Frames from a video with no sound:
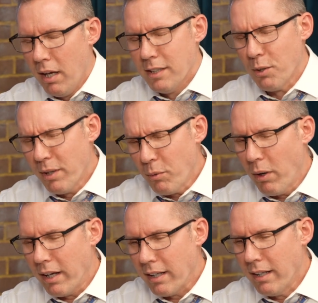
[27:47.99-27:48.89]
So
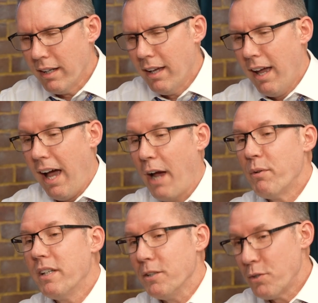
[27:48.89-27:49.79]
anyway, I
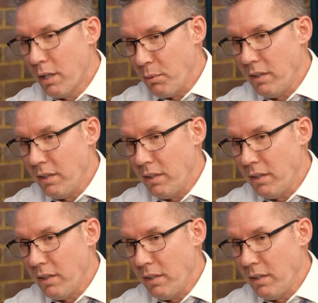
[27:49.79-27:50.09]
would get in trouble,